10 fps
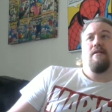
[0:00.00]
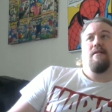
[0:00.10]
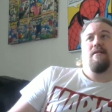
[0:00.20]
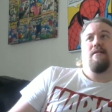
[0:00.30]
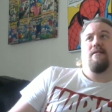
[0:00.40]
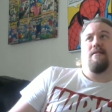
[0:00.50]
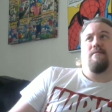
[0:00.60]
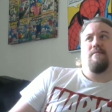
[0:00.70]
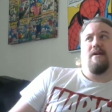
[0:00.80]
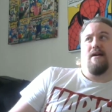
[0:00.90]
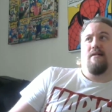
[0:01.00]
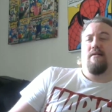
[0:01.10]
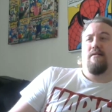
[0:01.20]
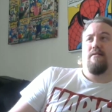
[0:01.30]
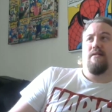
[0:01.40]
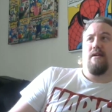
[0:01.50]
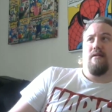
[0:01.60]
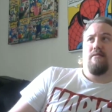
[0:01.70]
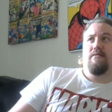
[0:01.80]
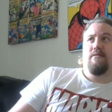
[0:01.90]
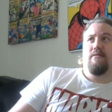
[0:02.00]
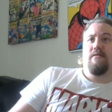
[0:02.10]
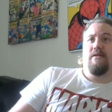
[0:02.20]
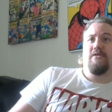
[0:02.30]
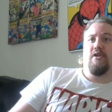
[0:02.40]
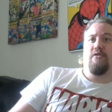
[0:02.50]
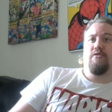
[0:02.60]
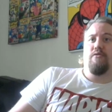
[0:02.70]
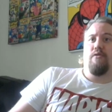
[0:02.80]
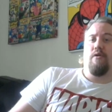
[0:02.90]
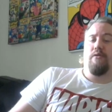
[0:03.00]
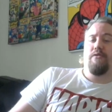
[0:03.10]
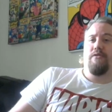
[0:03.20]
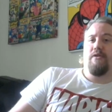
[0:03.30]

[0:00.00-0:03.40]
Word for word: Ah, man, yeah. And so you have two hot,